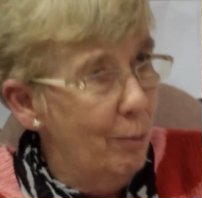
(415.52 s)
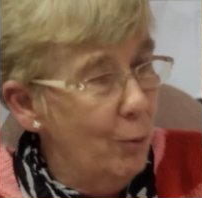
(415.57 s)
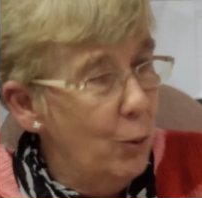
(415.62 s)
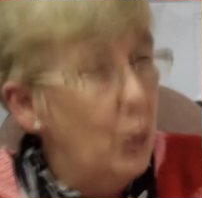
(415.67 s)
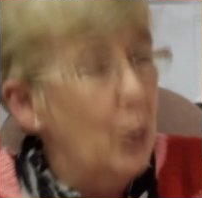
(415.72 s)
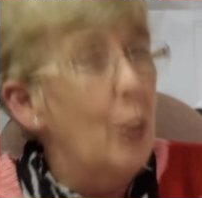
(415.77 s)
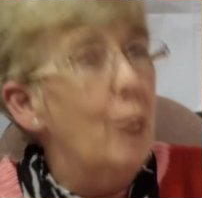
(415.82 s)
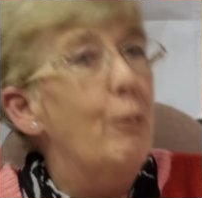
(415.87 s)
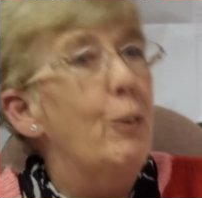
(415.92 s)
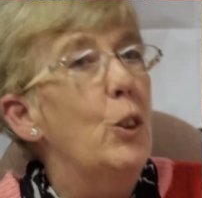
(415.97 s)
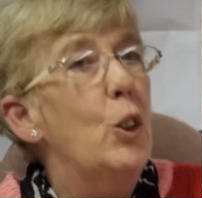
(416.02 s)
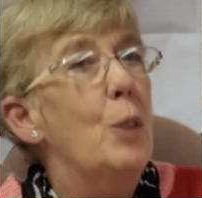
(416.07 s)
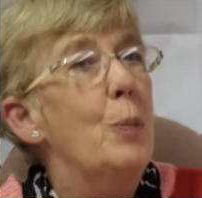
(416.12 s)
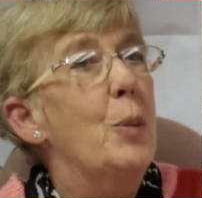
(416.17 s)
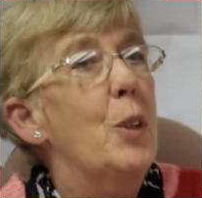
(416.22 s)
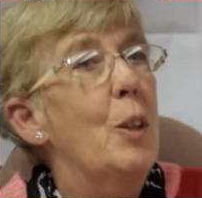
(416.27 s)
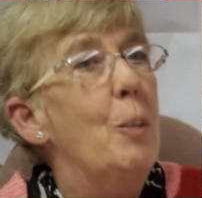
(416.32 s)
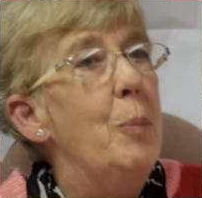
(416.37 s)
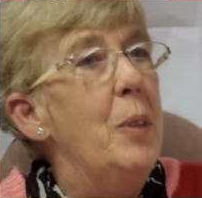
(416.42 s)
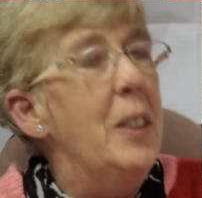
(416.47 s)

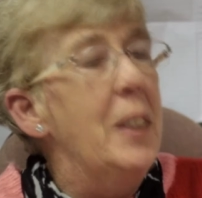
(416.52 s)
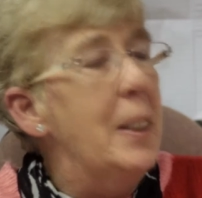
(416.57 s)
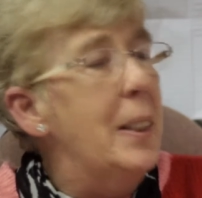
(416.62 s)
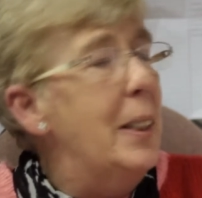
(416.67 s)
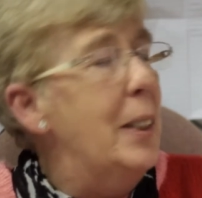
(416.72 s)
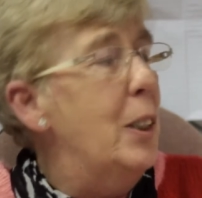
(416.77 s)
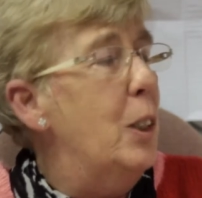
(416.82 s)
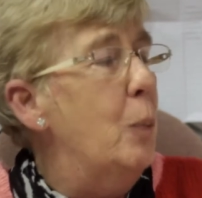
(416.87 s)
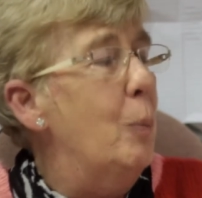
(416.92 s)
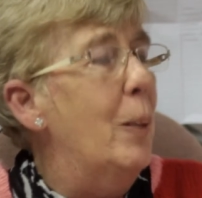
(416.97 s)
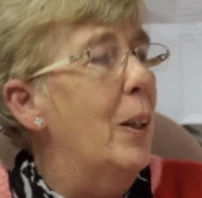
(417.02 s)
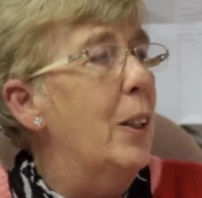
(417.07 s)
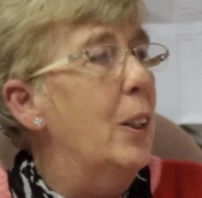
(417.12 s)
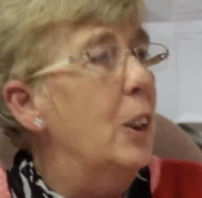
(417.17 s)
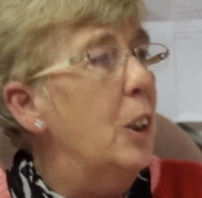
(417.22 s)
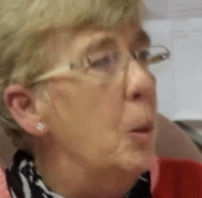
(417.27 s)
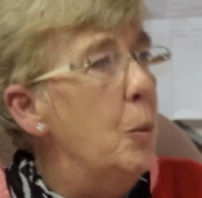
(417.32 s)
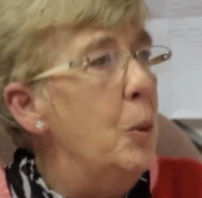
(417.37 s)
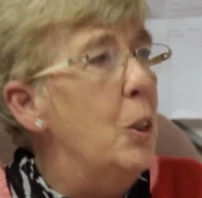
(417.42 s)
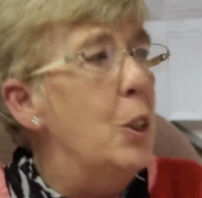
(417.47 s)
uniforms that have been donated by the
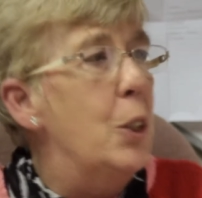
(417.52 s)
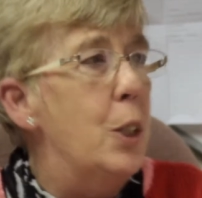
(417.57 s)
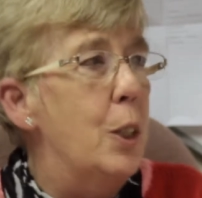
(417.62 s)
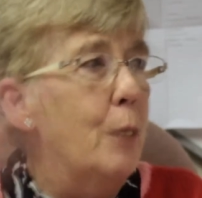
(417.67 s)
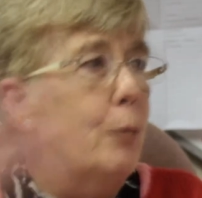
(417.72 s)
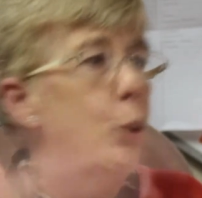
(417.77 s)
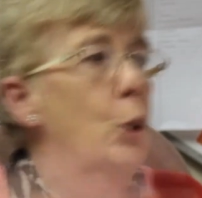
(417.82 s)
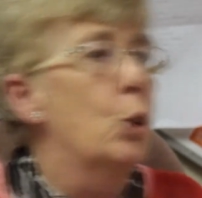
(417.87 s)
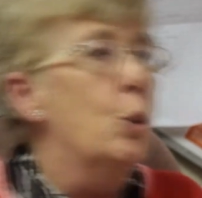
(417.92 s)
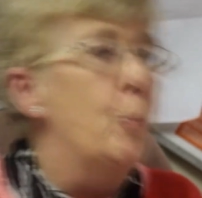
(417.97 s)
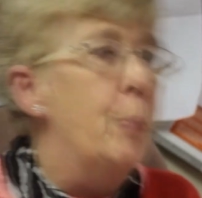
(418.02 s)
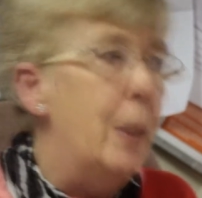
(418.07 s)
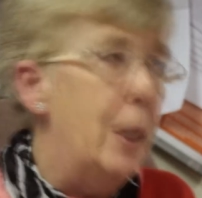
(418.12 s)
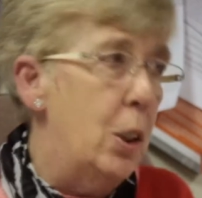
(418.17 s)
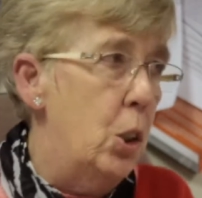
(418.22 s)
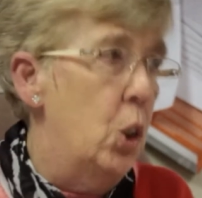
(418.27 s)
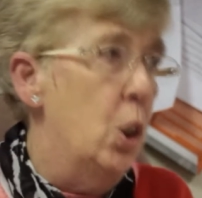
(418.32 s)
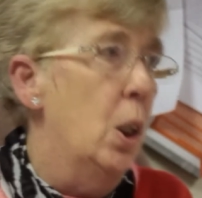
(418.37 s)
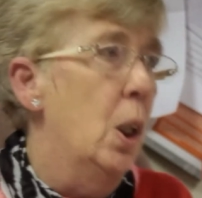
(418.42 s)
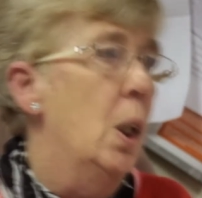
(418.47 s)
community of
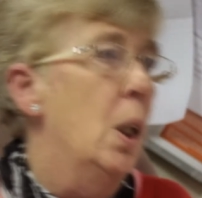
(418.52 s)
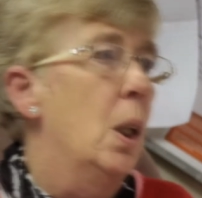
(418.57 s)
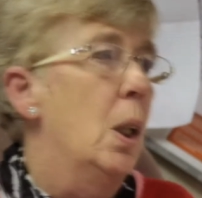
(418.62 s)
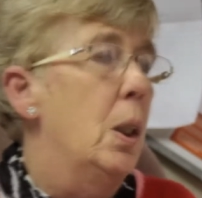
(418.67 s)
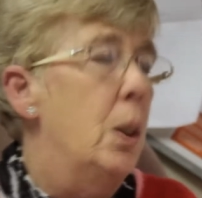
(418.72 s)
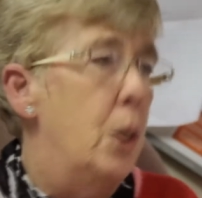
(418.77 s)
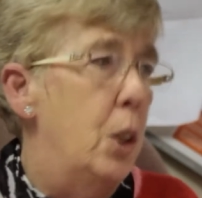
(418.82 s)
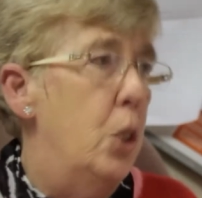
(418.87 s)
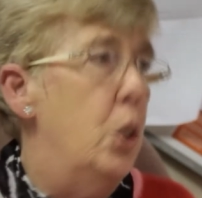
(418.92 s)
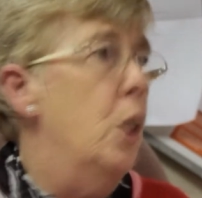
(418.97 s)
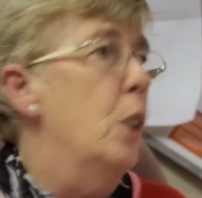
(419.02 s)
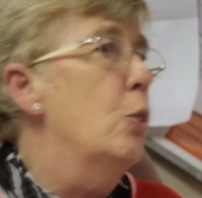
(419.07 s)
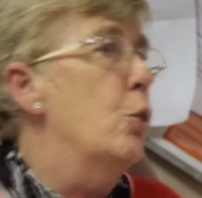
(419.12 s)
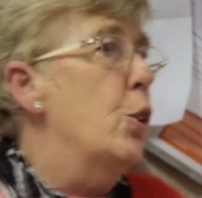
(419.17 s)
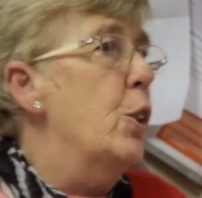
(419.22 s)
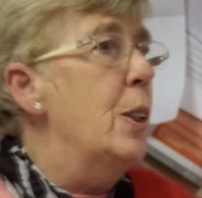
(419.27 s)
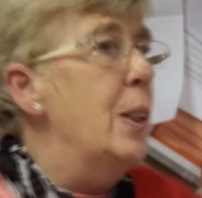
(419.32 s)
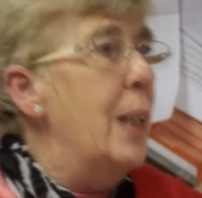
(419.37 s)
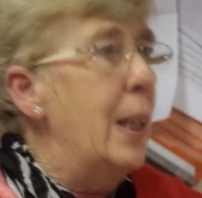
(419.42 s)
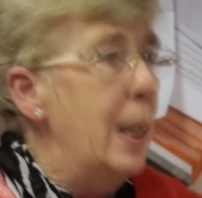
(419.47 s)
Coatbridge to
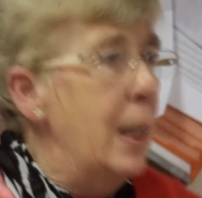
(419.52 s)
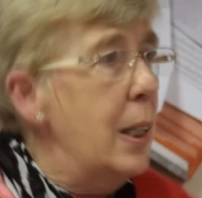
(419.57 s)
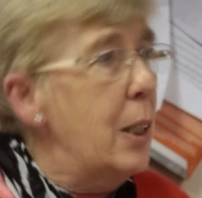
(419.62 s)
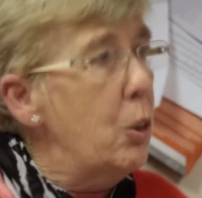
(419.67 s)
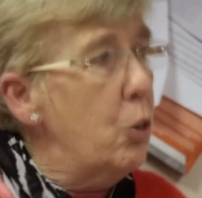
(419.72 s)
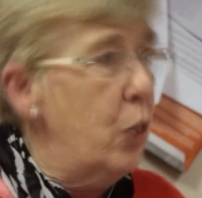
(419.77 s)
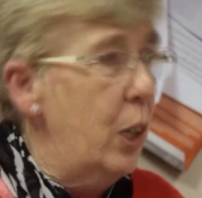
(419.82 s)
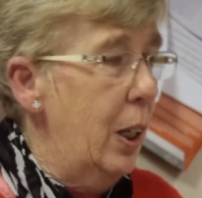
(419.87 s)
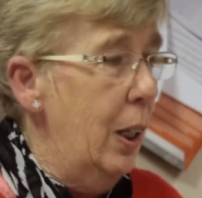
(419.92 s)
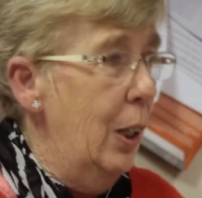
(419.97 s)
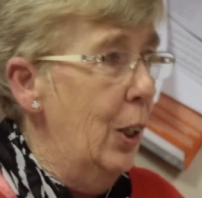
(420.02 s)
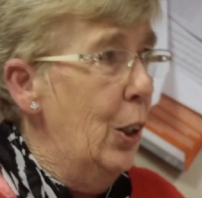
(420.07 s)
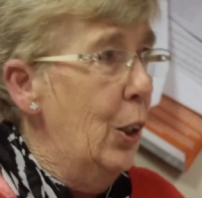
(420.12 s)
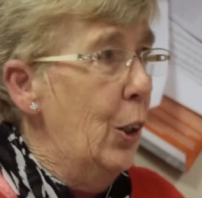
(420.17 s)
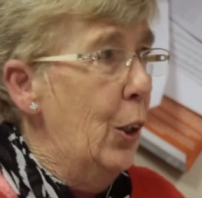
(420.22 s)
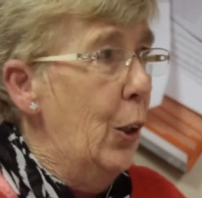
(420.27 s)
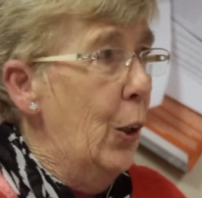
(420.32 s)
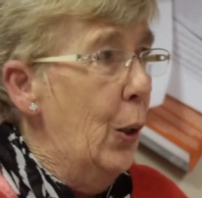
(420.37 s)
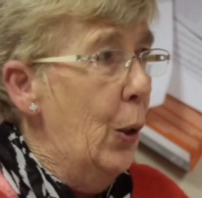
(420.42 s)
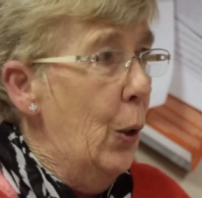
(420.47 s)
children in Airdrie
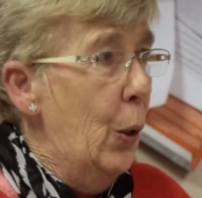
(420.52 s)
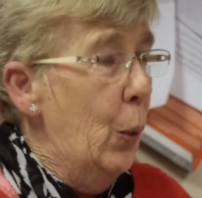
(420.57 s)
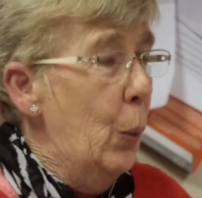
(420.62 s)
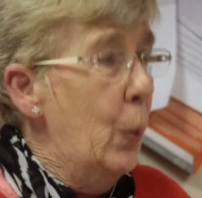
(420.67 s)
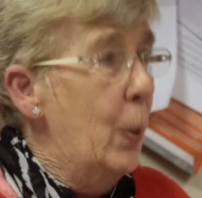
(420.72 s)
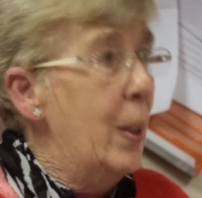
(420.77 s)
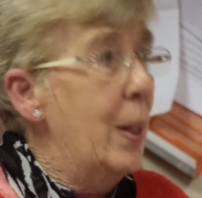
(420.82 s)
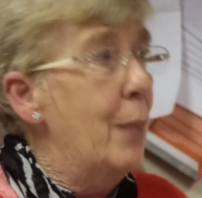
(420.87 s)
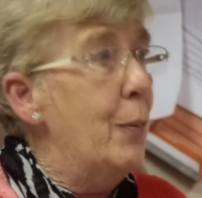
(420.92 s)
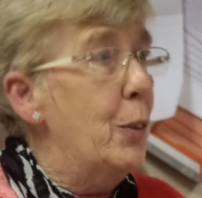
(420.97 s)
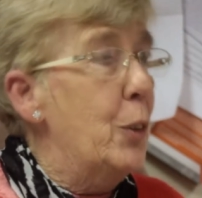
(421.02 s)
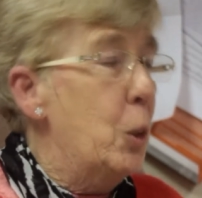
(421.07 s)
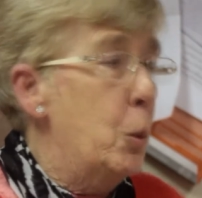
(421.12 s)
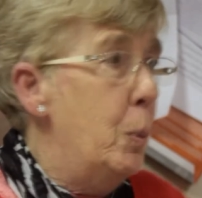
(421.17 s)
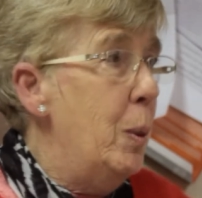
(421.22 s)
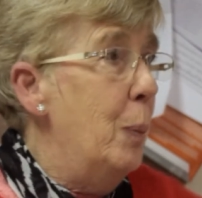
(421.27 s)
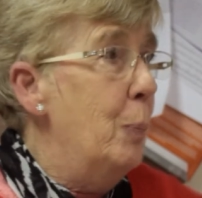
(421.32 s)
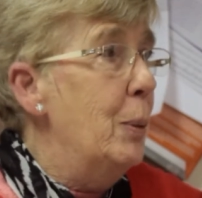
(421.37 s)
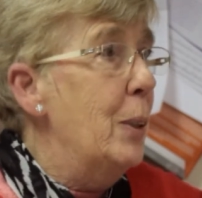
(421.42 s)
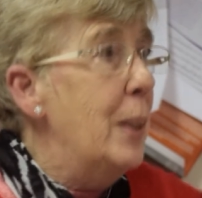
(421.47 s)
whenever there's
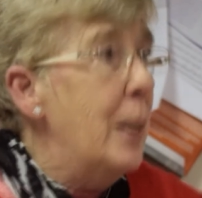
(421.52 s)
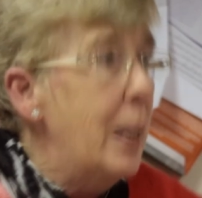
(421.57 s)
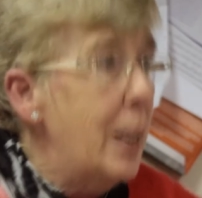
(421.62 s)
people in